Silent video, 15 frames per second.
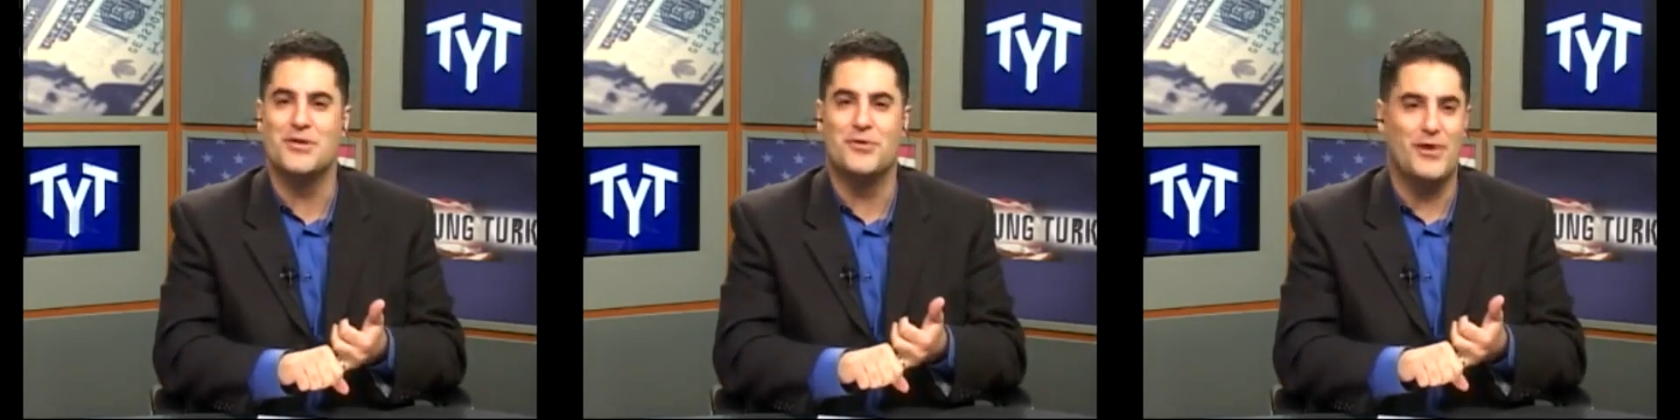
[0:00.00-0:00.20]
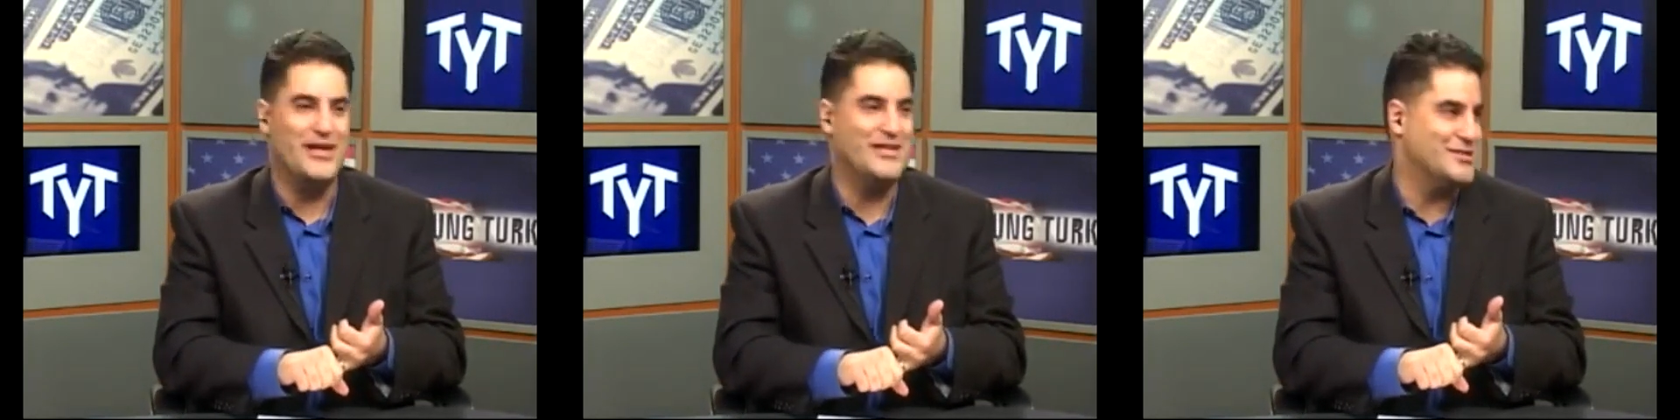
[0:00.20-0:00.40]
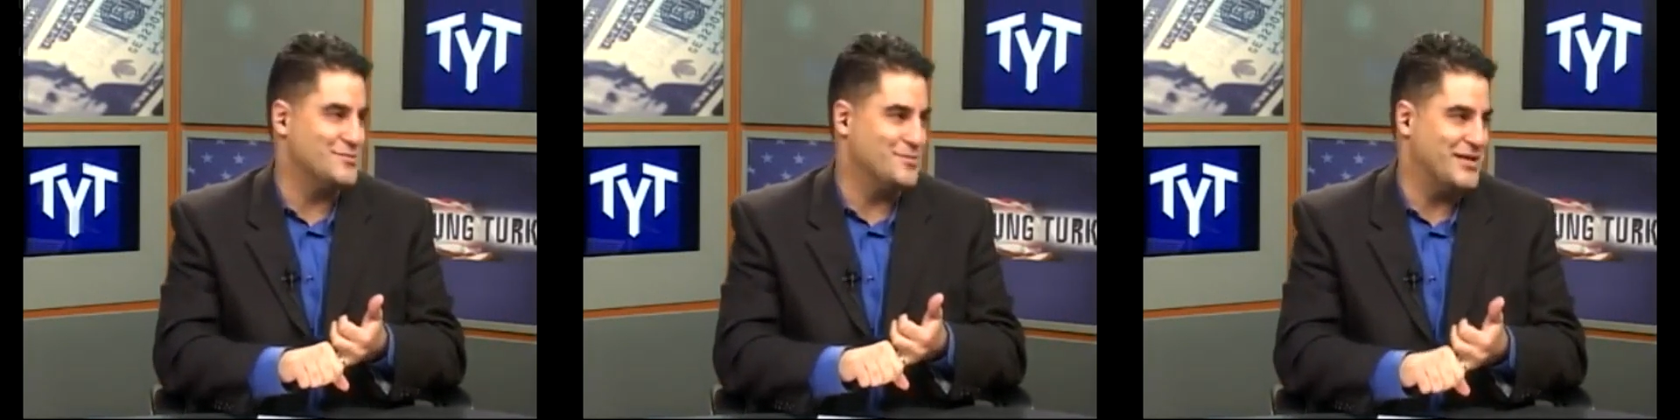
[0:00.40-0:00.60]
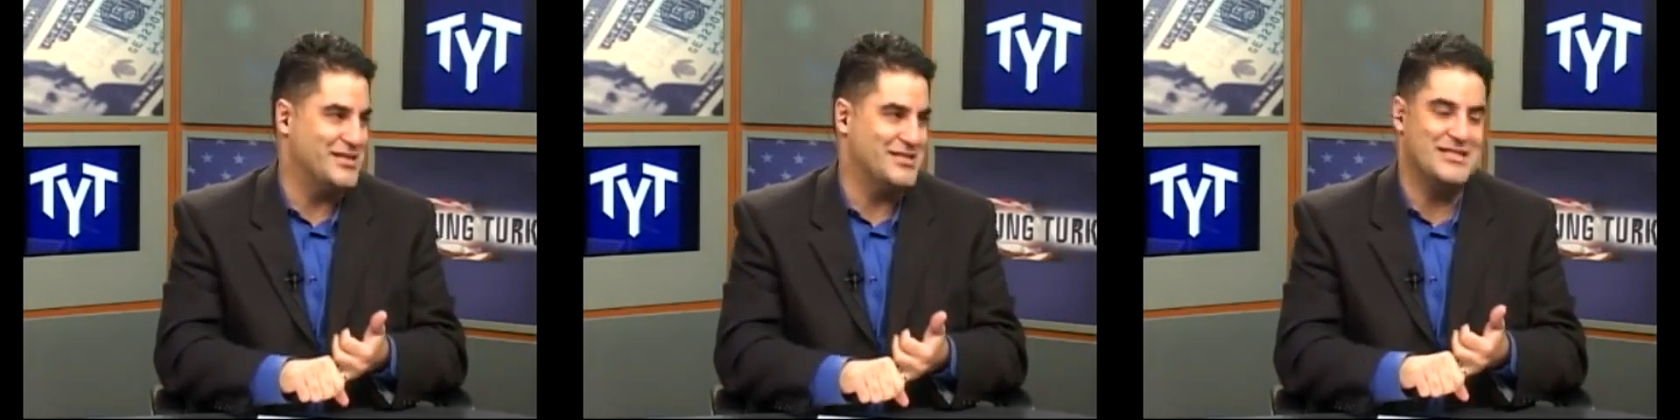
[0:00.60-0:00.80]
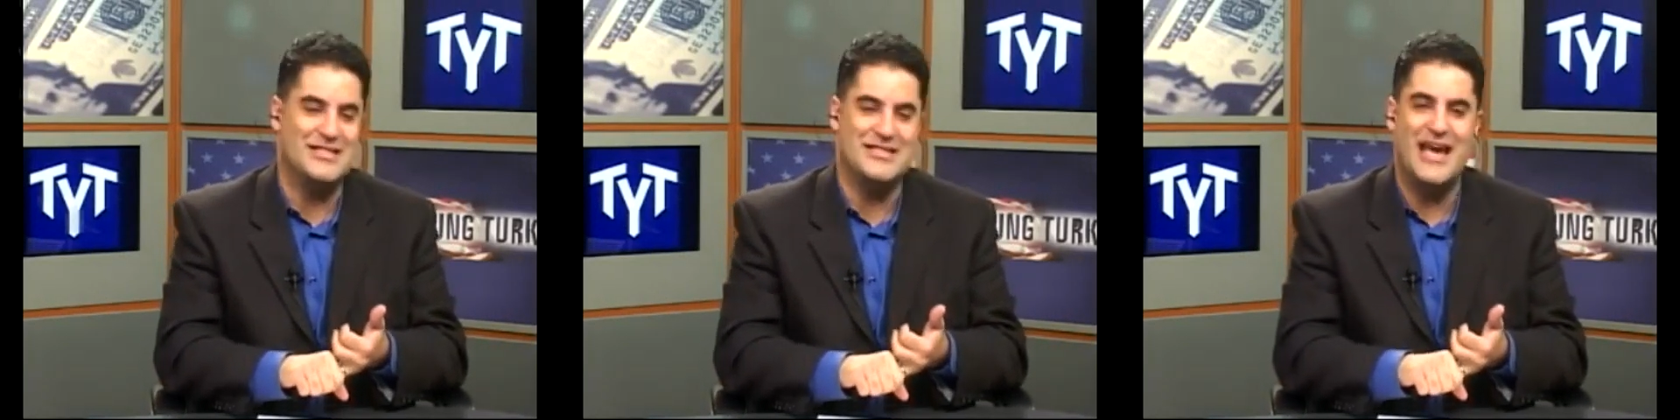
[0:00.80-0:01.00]
are racist
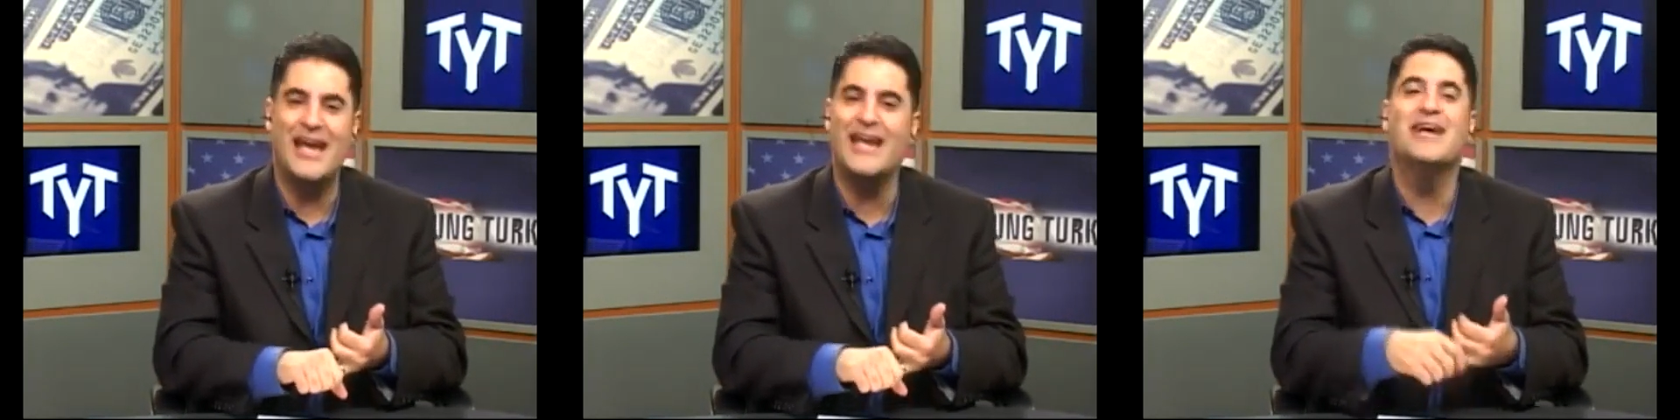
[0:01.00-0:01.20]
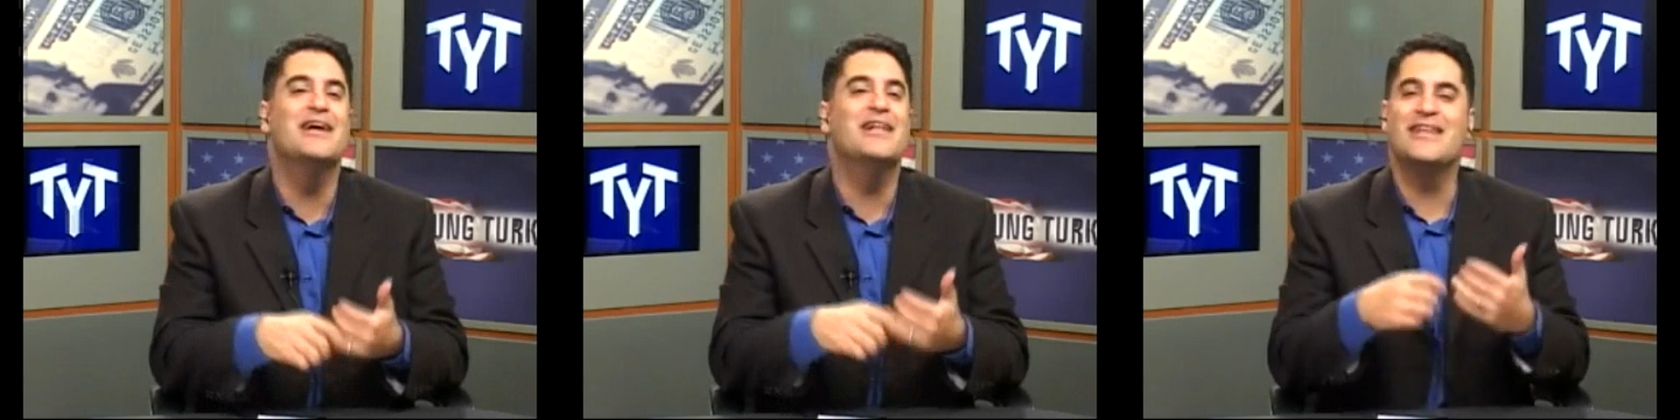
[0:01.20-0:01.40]
because of this ad.